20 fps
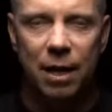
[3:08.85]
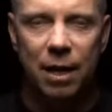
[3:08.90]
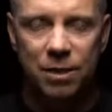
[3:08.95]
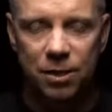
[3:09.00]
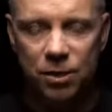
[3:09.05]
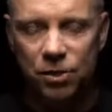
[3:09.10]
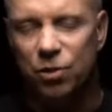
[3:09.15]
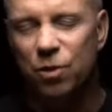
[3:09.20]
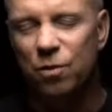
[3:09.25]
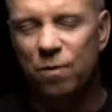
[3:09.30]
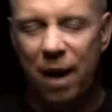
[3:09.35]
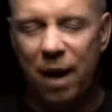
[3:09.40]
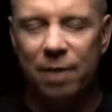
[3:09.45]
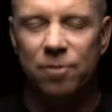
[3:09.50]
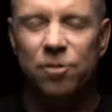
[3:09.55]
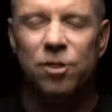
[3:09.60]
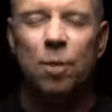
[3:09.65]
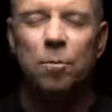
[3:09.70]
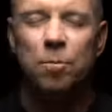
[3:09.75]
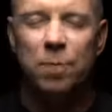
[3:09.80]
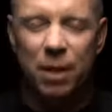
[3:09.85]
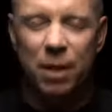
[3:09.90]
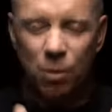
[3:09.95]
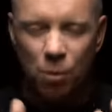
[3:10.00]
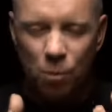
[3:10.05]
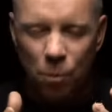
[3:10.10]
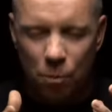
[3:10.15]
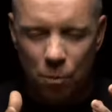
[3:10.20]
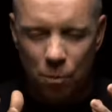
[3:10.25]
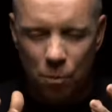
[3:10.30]
I just survived something.
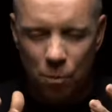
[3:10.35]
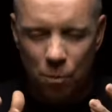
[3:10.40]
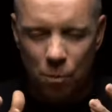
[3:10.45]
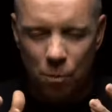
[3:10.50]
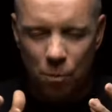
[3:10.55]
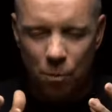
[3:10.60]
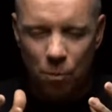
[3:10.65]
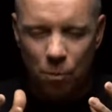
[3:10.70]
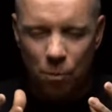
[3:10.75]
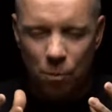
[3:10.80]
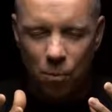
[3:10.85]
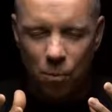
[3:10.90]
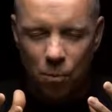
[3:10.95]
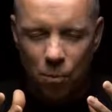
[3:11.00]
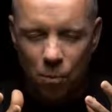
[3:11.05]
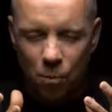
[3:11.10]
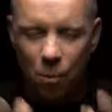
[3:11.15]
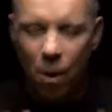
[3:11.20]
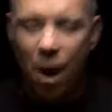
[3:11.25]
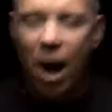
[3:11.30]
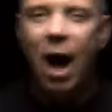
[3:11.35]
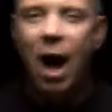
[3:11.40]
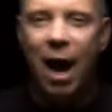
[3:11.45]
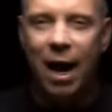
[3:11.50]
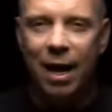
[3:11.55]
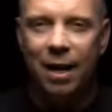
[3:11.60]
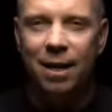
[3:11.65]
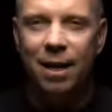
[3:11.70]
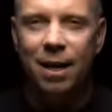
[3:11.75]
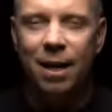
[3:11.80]

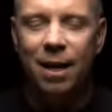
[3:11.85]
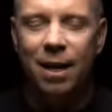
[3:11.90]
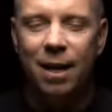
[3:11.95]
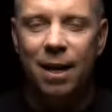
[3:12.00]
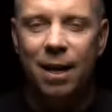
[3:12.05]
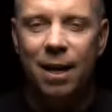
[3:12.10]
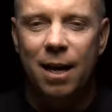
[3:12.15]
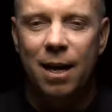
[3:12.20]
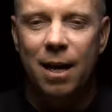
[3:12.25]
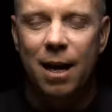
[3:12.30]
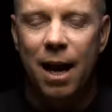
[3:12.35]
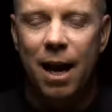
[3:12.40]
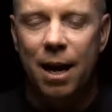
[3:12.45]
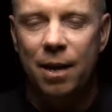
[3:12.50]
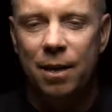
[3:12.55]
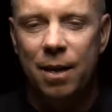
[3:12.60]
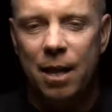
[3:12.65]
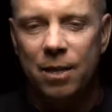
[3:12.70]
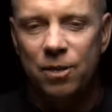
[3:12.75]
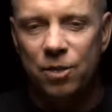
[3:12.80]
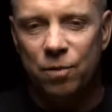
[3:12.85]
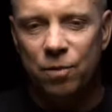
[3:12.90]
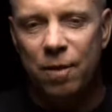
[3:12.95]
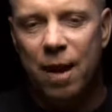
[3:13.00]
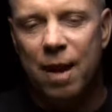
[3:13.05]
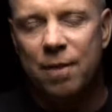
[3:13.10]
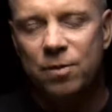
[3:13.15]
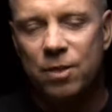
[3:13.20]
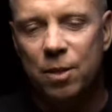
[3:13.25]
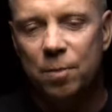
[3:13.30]
Why? I, I
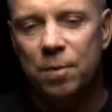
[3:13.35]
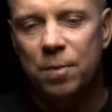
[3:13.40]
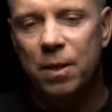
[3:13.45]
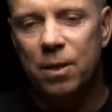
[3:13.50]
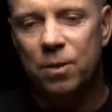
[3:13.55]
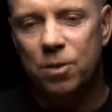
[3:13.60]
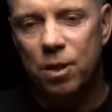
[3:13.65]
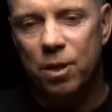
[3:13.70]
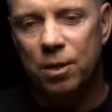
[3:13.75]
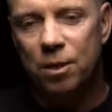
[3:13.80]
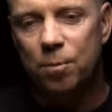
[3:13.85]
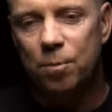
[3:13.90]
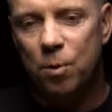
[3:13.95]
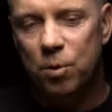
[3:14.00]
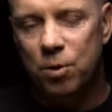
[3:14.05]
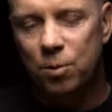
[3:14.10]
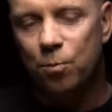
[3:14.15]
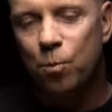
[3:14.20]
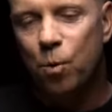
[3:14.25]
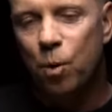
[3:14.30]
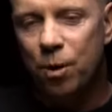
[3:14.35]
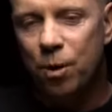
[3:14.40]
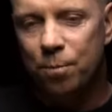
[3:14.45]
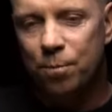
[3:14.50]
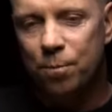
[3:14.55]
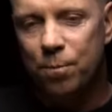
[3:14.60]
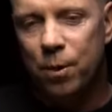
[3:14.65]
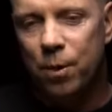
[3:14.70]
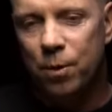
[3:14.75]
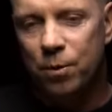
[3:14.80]
survived something that took the most
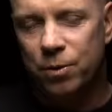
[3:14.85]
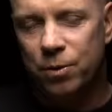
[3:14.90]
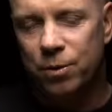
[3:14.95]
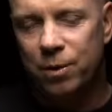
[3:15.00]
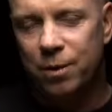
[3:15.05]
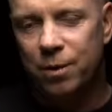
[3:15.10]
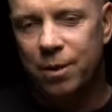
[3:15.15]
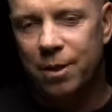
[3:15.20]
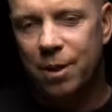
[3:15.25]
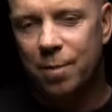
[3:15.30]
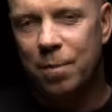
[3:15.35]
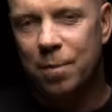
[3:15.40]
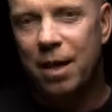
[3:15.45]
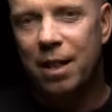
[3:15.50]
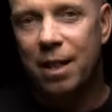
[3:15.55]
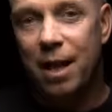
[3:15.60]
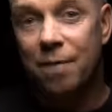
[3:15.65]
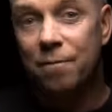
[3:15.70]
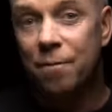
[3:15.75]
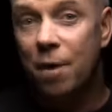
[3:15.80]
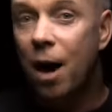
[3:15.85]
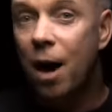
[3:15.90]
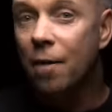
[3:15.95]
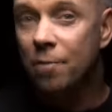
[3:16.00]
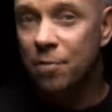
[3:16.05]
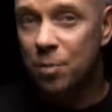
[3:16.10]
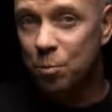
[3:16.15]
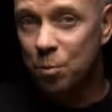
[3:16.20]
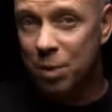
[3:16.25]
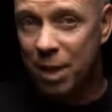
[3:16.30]
important person in my life
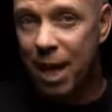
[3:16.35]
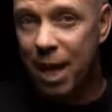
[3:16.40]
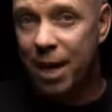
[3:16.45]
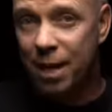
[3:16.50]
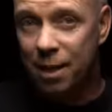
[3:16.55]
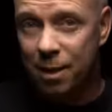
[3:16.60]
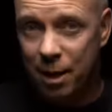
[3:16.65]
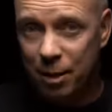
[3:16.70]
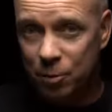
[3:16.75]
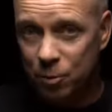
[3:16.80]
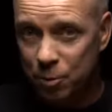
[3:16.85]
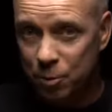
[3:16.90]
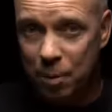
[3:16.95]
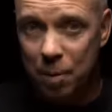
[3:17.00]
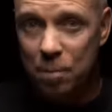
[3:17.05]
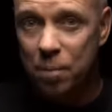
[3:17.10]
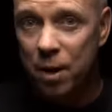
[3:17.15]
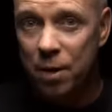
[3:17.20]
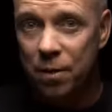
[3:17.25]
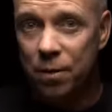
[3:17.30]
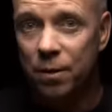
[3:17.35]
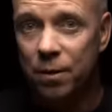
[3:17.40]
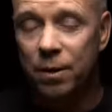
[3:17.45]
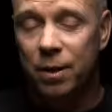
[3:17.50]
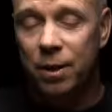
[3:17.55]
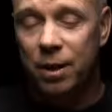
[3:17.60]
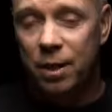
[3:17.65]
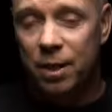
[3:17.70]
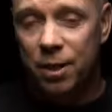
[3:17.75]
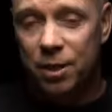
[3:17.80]
off the planet. That was my mother.
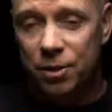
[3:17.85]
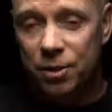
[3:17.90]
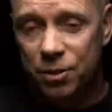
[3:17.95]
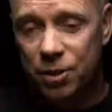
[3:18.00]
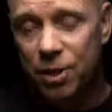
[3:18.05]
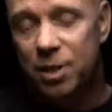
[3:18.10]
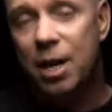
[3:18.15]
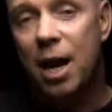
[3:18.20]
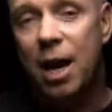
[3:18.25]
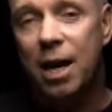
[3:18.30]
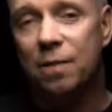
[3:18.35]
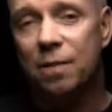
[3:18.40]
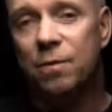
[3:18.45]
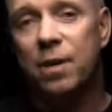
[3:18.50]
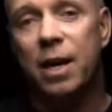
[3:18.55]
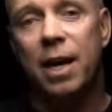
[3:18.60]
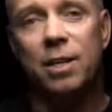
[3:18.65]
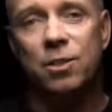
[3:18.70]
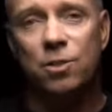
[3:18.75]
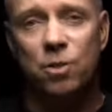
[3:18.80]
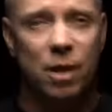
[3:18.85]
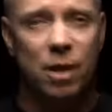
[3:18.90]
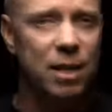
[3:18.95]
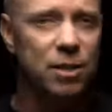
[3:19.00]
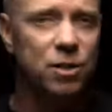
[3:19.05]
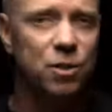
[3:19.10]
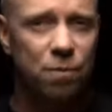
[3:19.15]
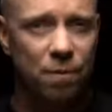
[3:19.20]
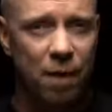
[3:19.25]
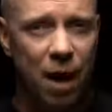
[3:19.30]
She died of cancer and I
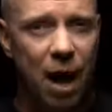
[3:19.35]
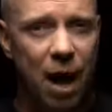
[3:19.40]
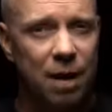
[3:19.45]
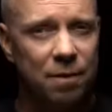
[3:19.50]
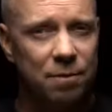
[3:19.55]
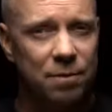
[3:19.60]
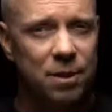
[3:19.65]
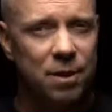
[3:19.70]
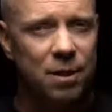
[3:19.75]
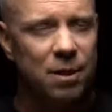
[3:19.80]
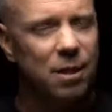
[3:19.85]
survived.